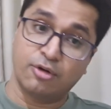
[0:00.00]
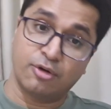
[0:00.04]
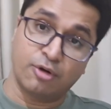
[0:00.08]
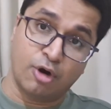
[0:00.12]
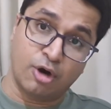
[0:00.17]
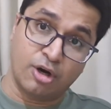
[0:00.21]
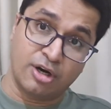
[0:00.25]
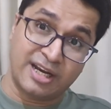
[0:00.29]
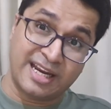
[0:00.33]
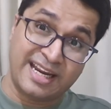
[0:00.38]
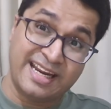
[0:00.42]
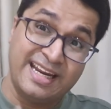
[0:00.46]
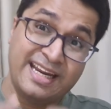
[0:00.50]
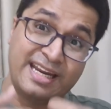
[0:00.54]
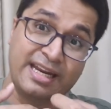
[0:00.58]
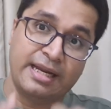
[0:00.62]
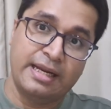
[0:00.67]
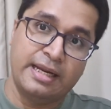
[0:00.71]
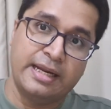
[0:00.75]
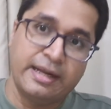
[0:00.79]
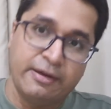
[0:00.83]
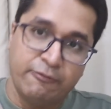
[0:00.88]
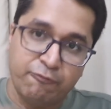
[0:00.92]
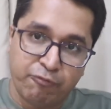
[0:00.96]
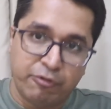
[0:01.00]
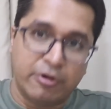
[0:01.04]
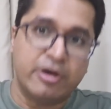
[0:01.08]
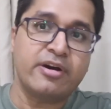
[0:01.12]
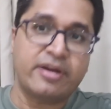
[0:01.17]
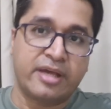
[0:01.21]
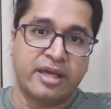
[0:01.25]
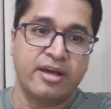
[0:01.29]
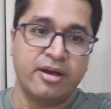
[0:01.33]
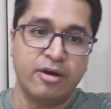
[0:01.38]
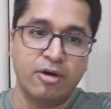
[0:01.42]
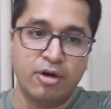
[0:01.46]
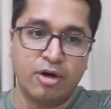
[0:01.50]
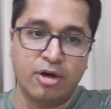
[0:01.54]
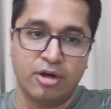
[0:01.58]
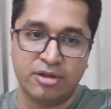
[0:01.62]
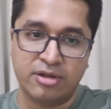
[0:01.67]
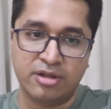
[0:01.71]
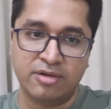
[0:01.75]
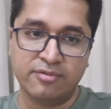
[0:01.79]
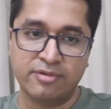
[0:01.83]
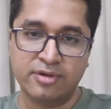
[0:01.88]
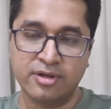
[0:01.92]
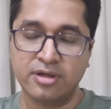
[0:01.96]
on working on
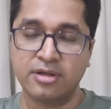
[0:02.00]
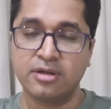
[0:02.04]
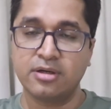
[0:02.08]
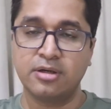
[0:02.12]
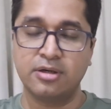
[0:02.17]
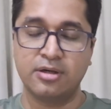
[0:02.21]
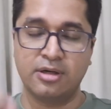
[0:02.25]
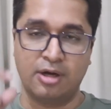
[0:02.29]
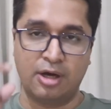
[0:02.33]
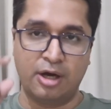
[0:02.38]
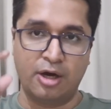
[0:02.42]
the work.